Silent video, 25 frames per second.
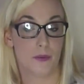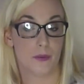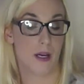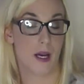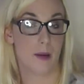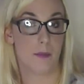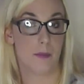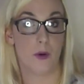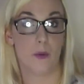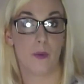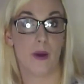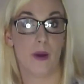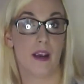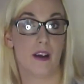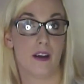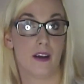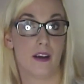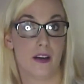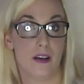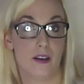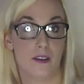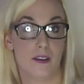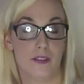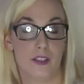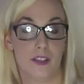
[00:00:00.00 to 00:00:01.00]
I'm aware
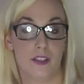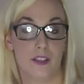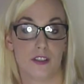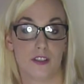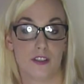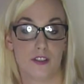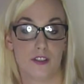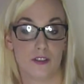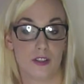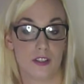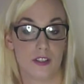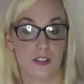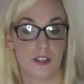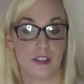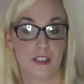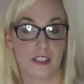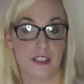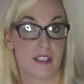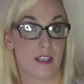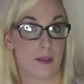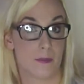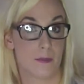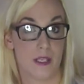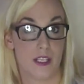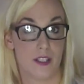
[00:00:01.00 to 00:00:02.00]
of your struggles
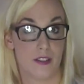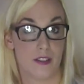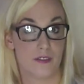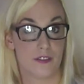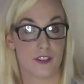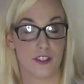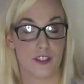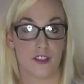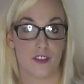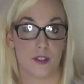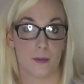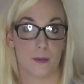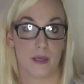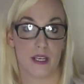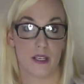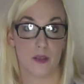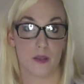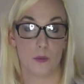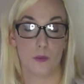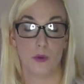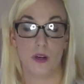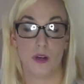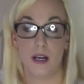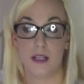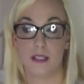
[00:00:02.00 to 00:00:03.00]
and I'm here for you no matter
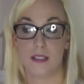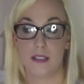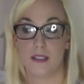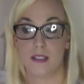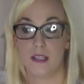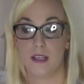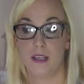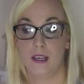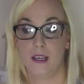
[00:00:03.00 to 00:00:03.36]
what.